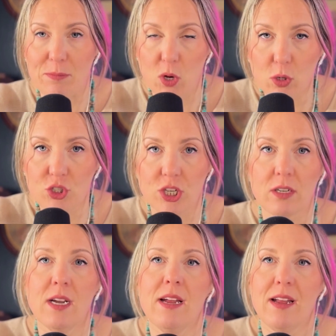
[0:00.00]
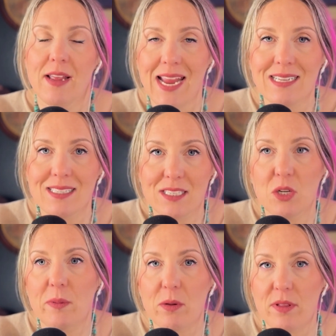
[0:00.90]
culture, and still
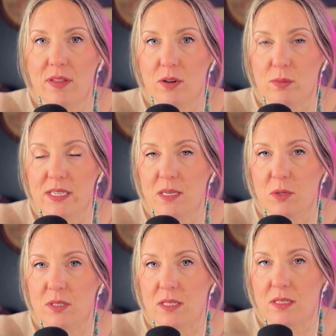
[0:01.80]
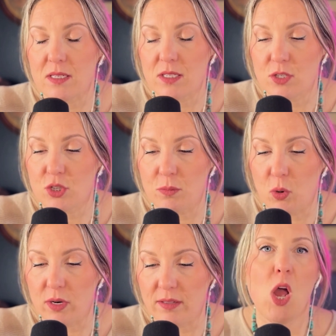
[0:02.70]
be within a reasonable distance to
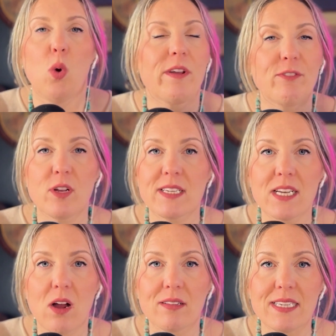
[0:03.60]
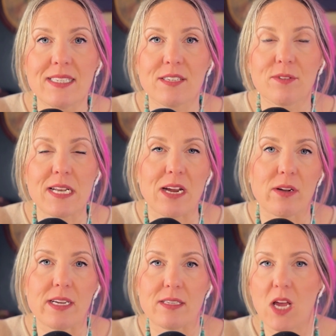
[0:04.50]
Portland. We've looked at all these different
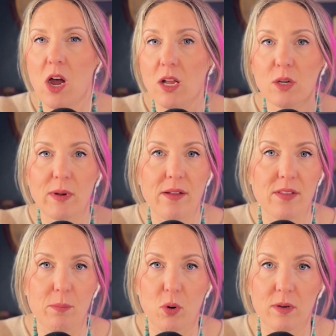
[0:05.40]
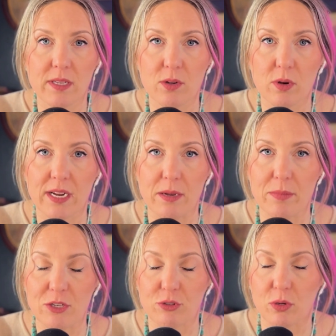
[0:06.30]
areas all around the Portland, Oregon
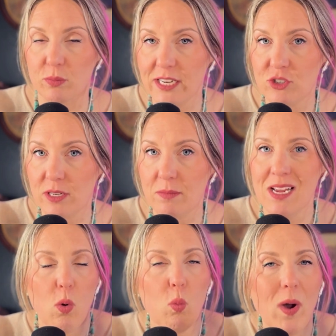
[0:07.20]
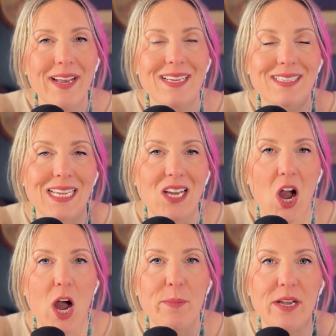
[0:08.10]
metro region. What is the
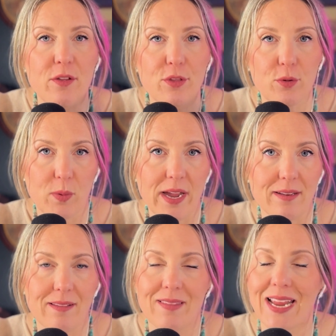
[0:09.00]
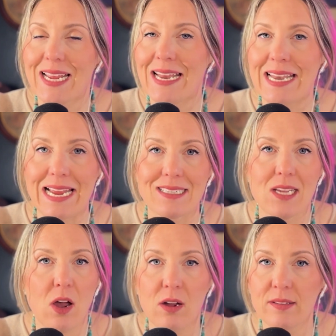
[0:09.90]
common thread that connects
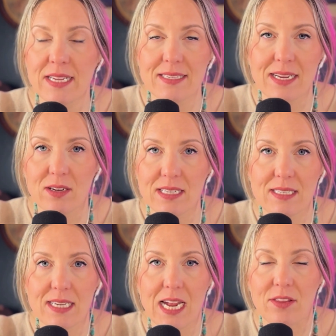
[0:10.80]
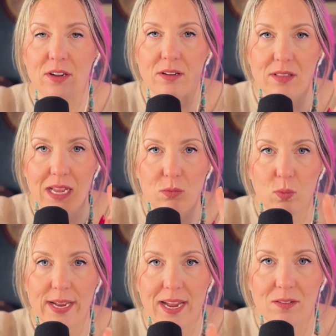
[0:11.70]
all these areas together that
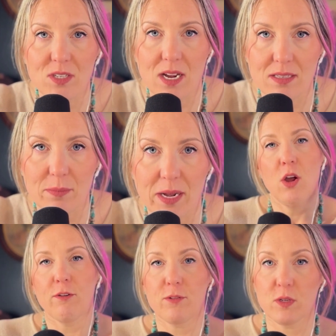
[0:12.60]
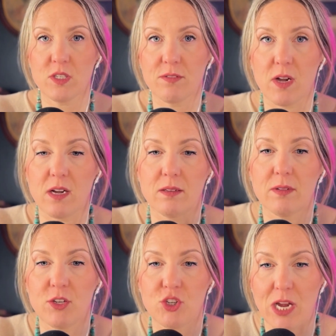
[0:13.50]
we have talked about? First of all,
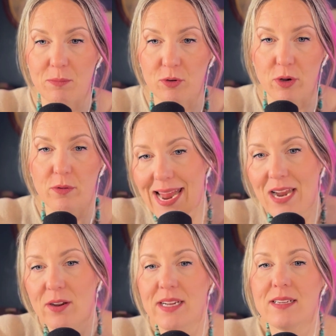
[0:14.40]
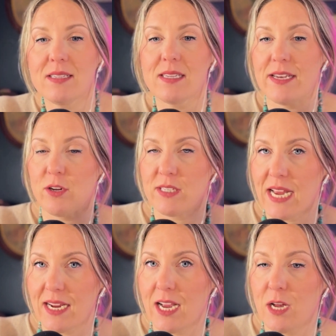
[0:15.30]
job growth. Areas near
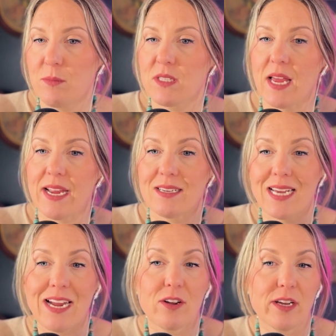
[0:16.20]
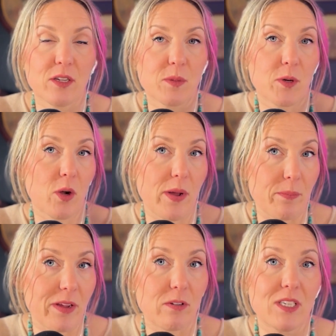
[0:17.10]
tech hubs like Tigard, Hillsboro, and
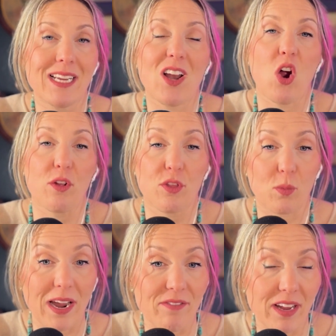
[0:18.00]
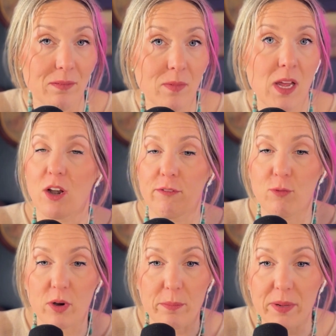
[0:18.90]
Beaverton are thriving.
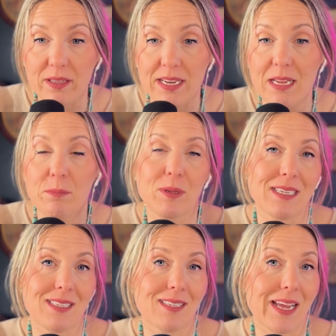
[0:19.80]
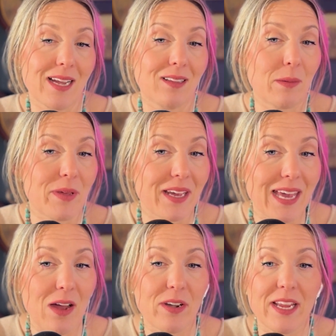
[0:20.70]
Affordability. Places like Columbia
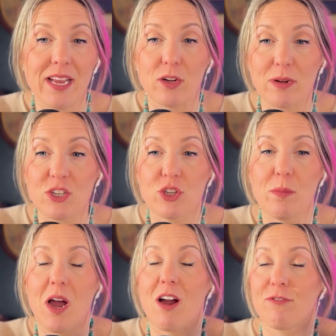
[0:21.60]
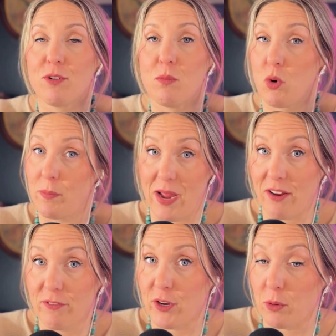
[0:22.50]
County and Gresham offer more bang
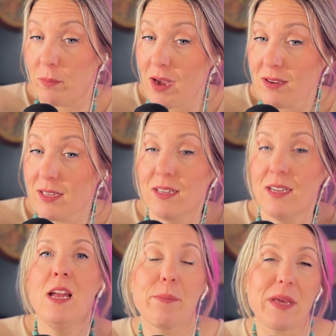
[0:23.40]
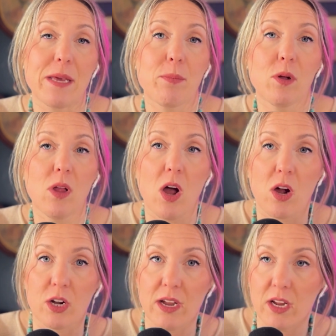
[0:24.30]
for your buck. People
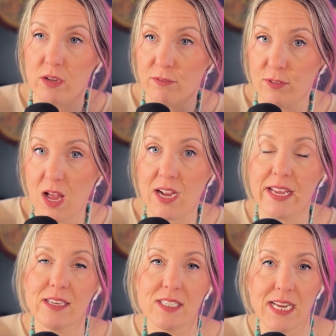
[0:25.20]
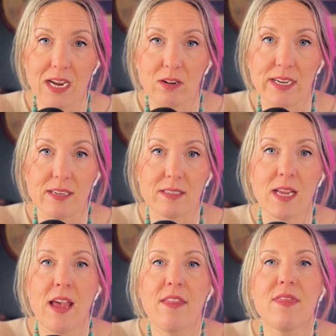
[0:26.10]
are flocking to areas
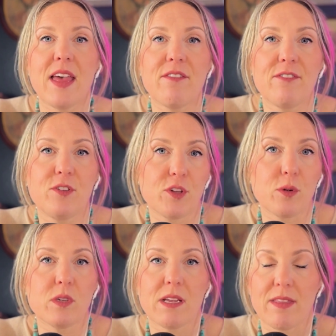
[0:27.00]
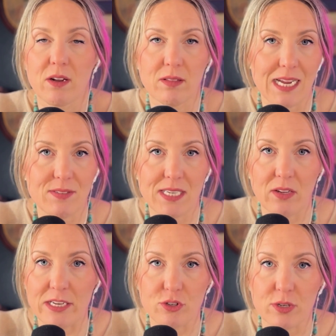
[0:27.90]
that suit their
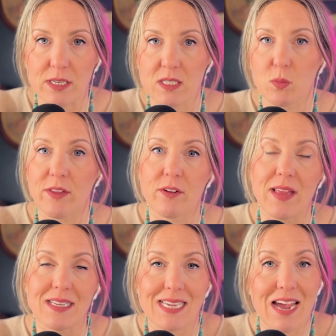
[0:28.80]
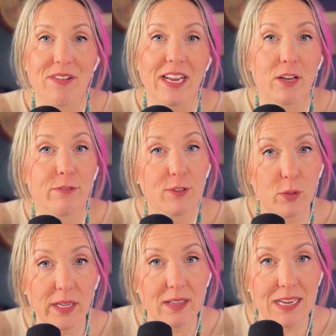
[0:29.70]
lifestyle interests, whether that's having an
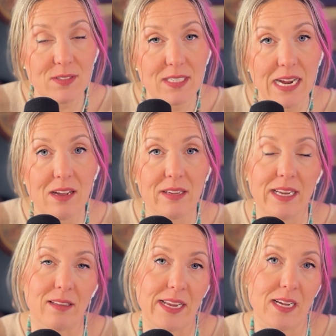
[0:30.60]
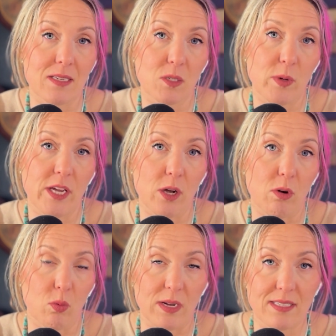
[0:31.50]
affluent lifestyle in Lake Oswego
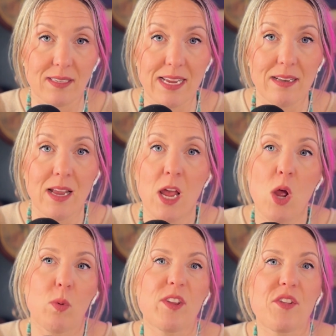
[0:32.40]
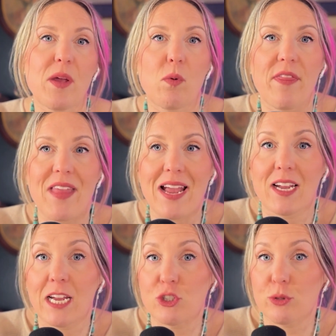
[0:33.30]
or West Linn, whether they want that
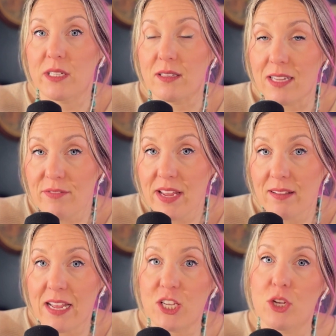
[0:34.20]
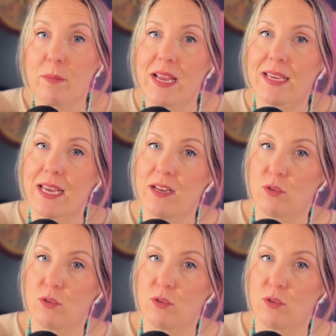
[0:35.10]
country living like you might get in